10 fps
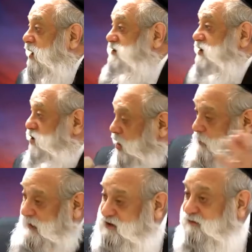also.
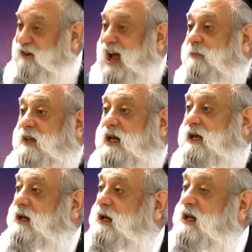Talk about the
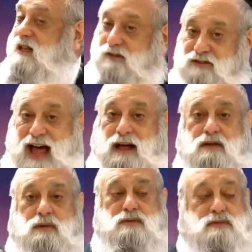family, the
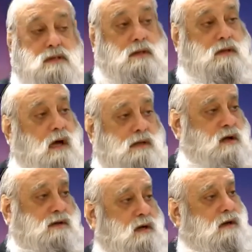values. Oh,
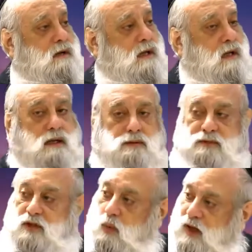no.
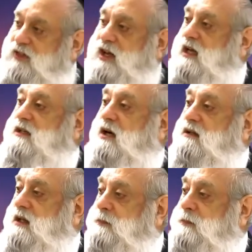The one thing he told